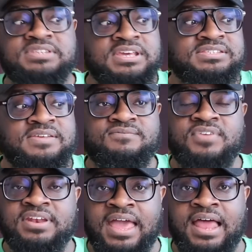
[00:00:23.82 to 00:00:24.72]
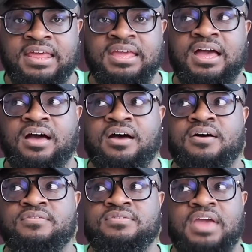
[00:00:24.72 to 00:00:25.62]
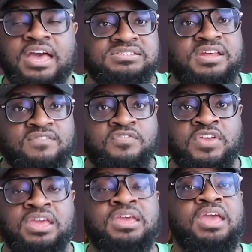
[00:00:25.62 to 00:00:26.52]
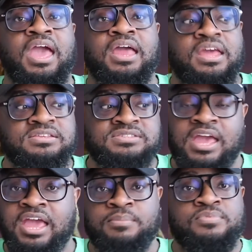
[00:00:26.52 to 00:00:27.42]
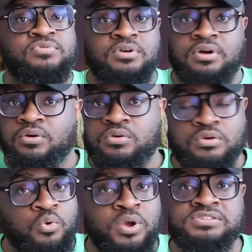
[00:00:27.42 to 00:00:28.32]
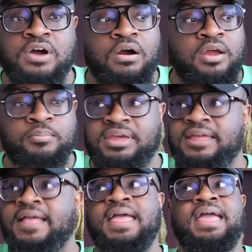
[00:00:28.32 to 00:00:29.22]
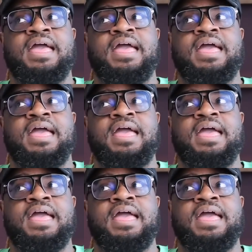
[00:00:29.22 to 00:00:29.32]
season finale of SWV and Escape, the Queens of R&B,